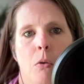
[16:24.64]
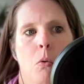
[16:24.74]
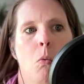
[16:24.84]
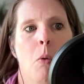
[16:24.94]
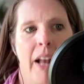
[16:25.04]

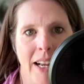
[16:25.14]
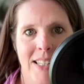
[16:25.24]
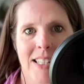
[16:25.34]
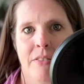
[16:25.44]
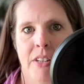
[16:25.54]
What
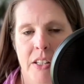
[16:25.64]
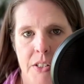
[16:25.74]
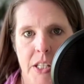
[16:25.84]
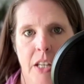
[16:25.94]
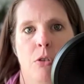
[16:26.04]

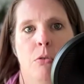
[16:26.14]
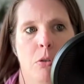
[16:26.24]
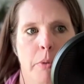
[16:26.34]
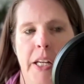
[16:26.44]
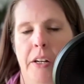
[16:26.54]
activities can you
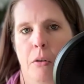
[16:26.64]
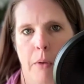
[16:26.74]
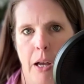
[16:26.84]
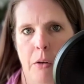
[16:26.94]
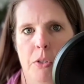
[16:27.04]
do in and
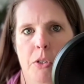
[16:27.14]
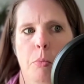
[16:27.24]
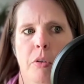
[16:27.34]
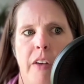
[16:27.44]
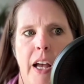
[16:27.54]
around? So
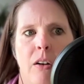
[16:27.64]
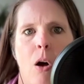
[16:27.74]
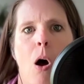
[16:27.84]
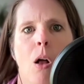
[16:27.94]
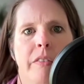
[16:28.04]
provide
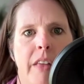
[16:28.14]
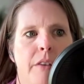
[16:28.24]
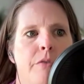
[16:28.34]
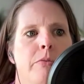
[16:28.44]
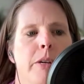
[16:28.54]
all of that
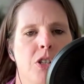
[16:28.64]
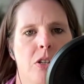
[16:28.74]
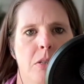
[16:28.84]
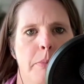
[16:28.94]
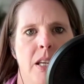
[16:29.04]
information.
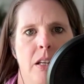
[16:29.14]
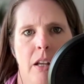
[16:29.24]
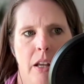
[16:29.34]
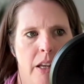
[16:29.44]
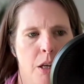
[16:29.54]
Just make it,
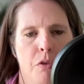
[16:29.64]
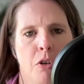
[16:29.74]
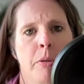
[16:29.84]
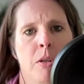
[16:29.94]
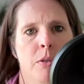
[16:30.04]
and you've
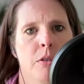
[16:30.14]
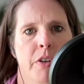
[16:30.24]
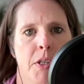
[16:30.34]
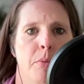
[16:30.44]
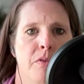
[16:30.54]
heard me use this
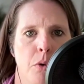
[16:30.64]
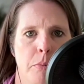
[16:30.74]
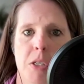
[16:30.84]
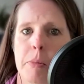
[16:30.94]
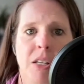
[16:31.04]
phrase before, but
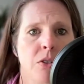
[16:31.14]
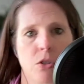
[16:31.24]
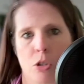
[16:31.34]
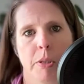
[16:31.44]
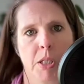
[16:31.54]
just make it
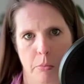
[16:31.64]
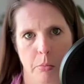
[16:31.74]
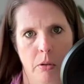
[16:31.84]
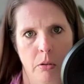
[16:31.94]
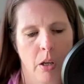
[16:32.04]
stupid
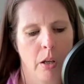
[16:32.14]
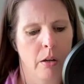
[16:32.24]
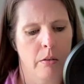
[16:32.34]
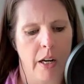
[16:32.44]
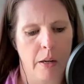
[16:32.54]
simple,
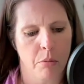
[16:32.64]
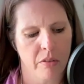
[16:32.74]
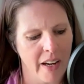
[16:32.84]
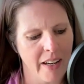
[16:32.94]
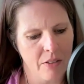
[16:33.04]
right?
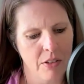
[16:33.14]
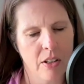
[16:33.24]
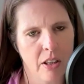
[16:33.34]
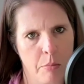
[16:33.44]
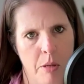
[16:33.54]
Provide
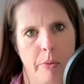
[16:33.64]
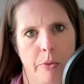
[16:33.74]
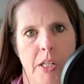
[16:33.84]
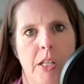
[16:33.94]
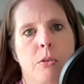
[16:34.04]
everything that people
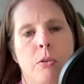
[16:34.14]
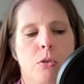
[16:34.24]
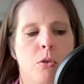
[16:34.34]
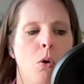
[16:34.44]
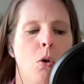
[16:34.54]
need so
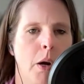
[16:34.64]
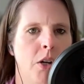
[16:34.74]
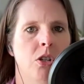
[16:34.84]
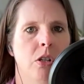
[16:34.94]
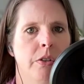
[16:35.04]
there's no
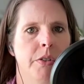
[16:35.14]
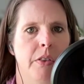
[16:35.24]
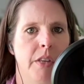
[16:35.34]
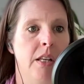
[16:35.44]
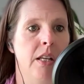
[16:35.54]
questions
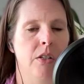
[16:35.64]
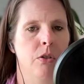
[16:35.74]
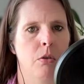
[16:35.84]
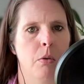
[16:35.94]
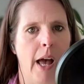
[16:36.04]
that they need
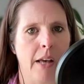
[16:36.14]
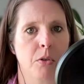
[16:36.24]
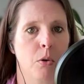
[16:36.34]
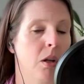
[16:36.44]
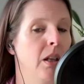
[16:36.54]
to
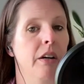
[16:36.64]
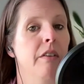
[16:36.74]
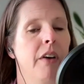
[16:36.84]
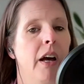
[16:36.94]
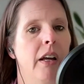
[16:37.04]
ask or
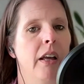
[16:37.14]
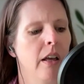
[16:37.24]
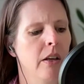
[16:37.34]
clarify.